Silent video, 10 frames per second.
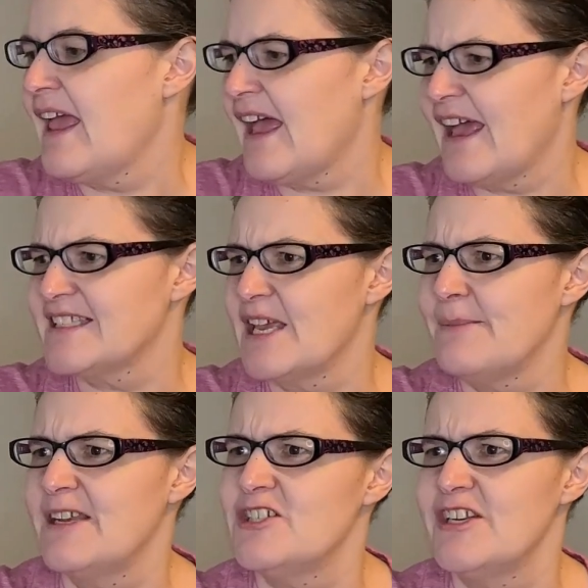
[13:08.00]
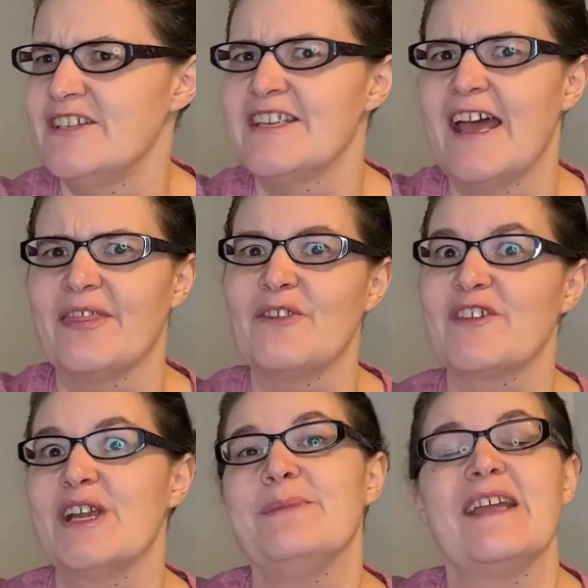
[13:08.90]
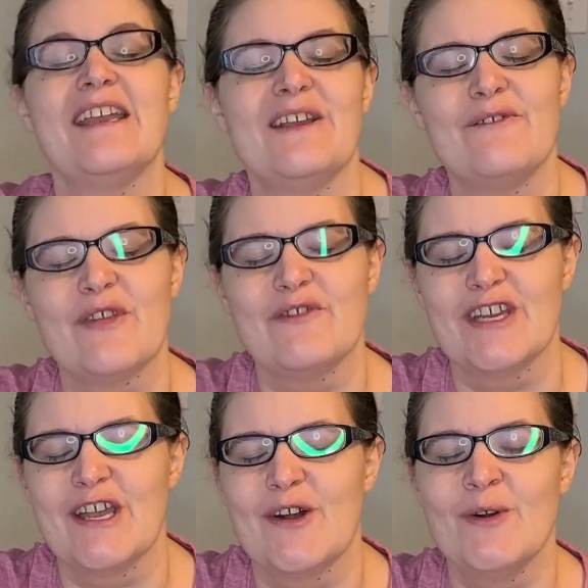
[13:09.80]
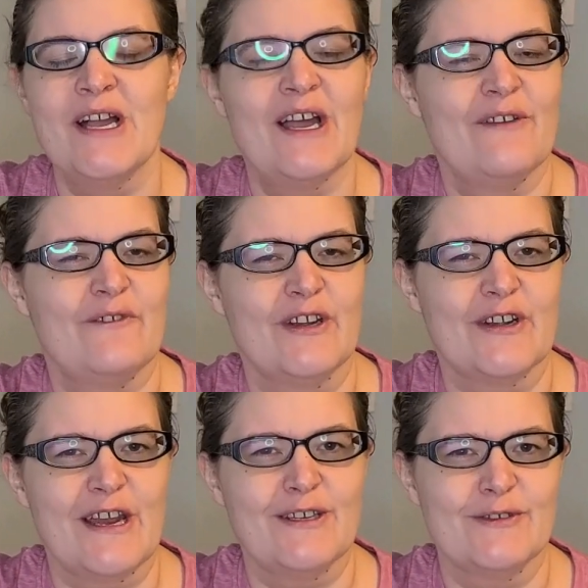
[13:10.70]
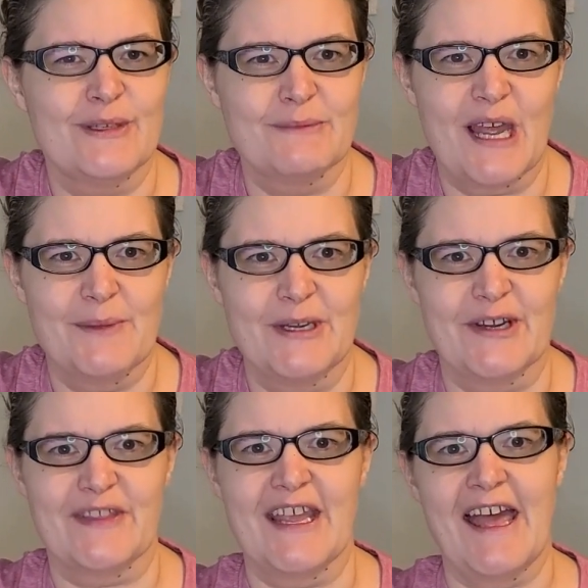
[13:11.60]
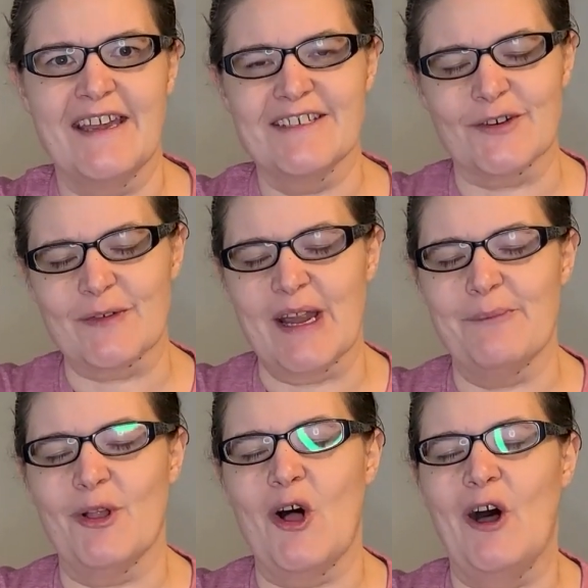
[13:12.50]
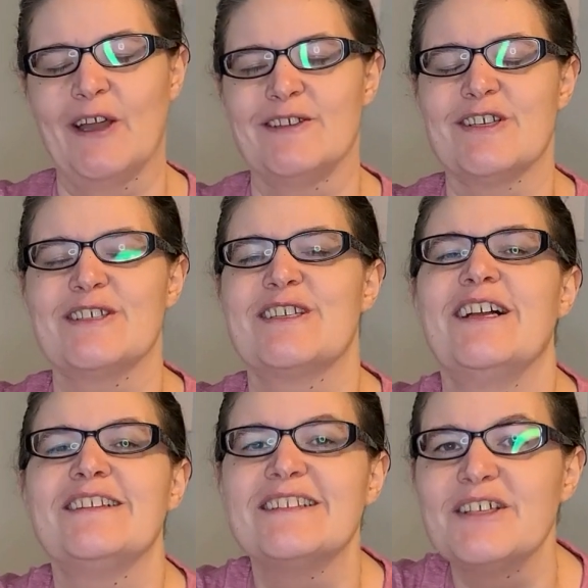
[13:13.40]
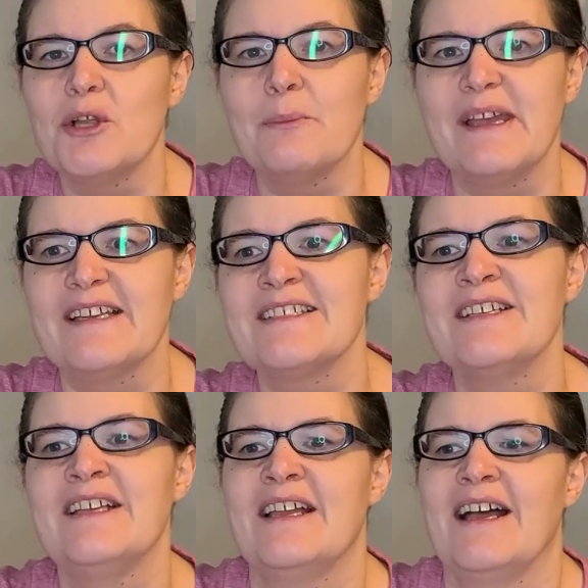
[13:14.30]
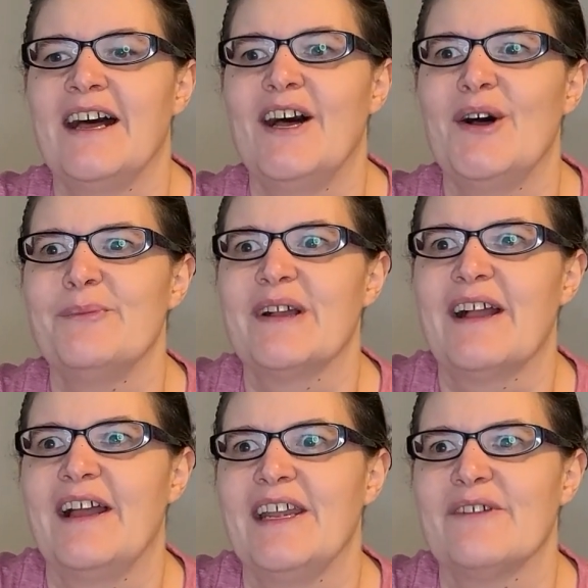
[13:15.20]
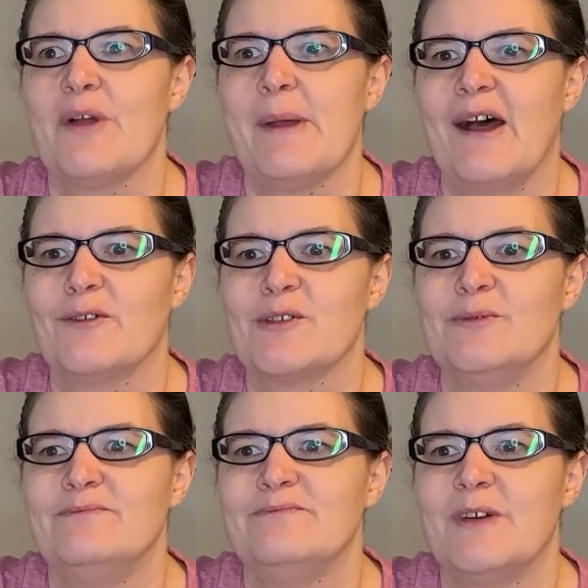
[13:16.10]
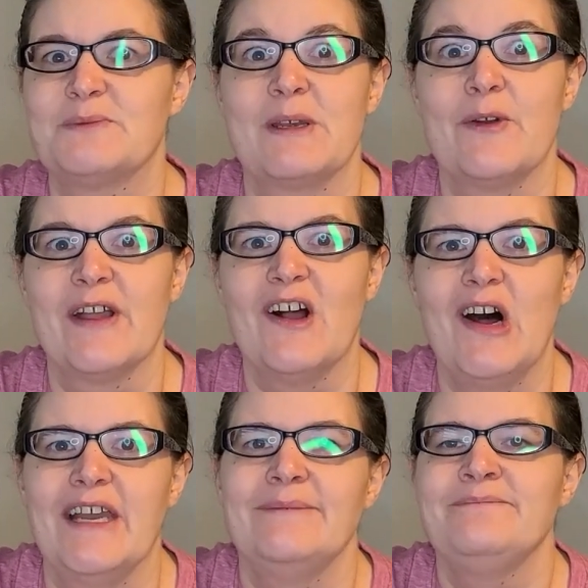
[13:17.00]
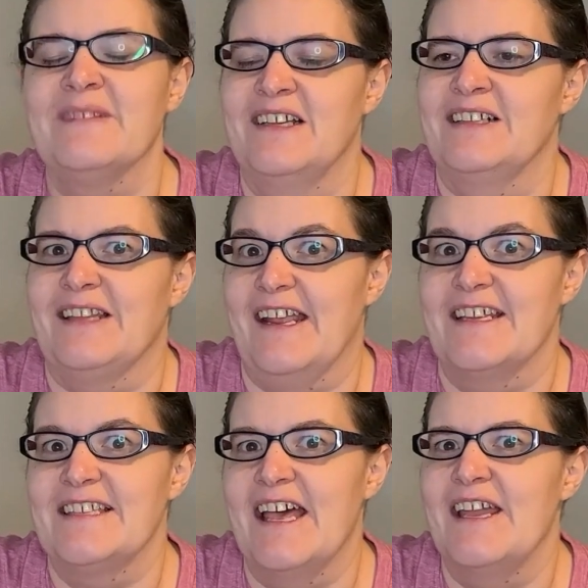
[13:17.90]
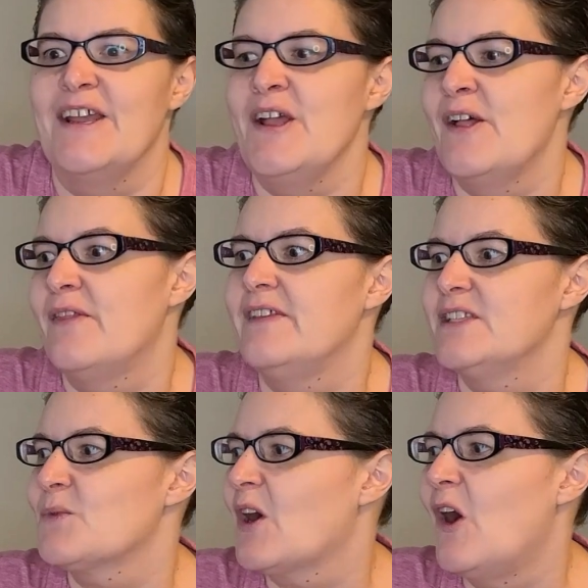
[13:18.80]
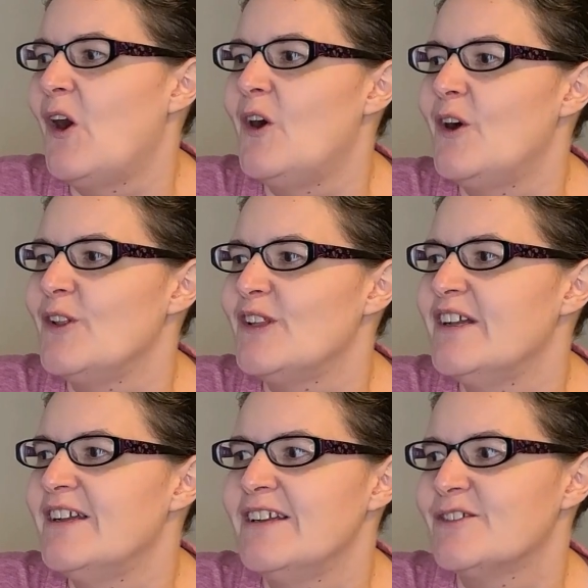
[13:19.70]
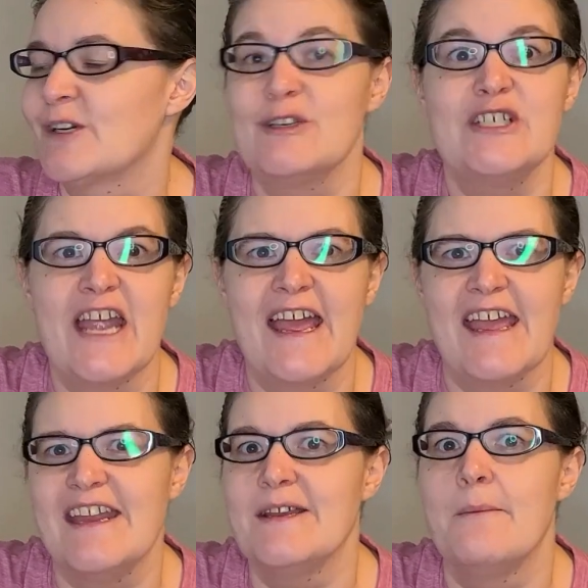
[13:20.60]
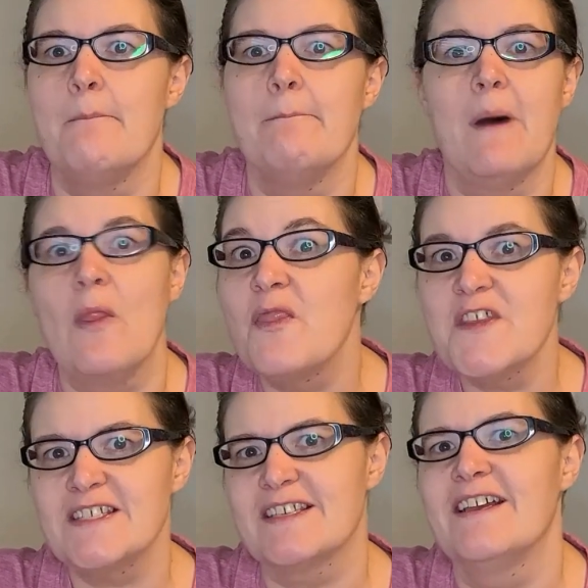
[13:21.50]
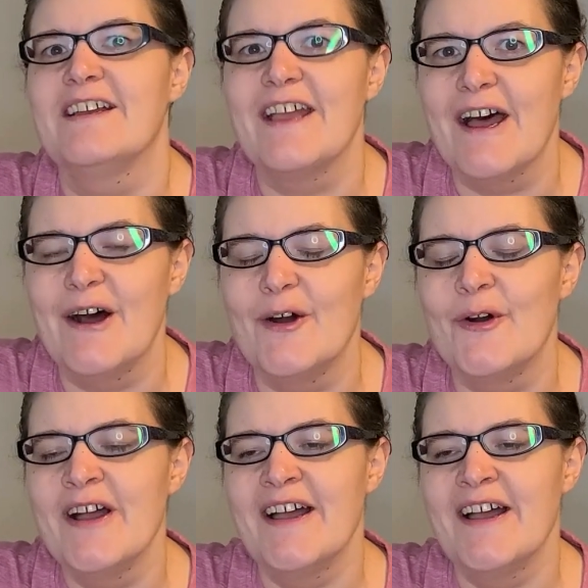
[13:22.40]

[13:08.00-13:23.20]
As I mentioned at the very beginning of the video, figured I'd use some time here at the end to ramble on just a little bit, kind of about what's been going on. Like I said, these were all crocheted months ago.